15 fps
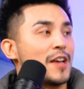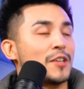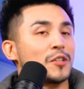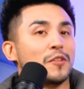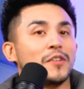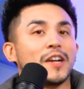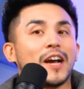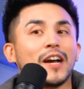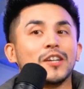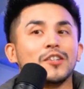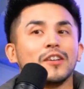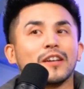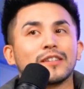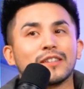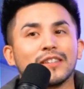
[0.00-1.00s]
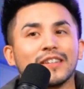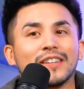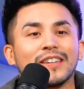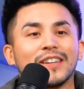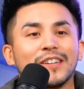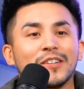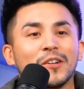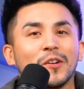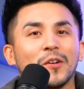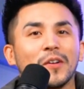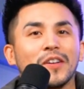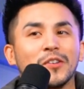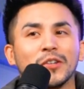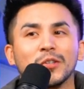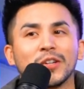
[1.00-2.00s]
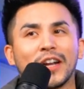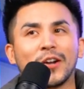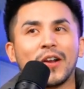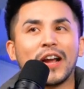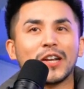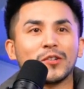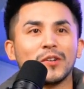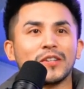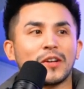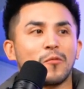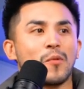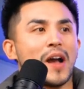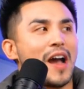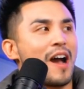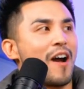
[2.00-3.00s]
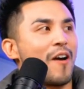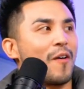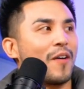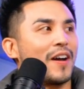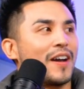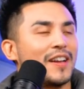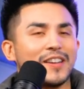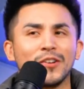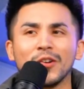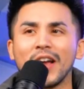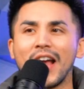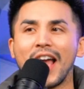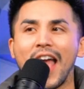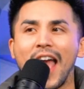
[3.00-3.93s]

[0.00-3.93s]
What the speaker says: So if you got adjusted, you can look at your x-rays like, wow, your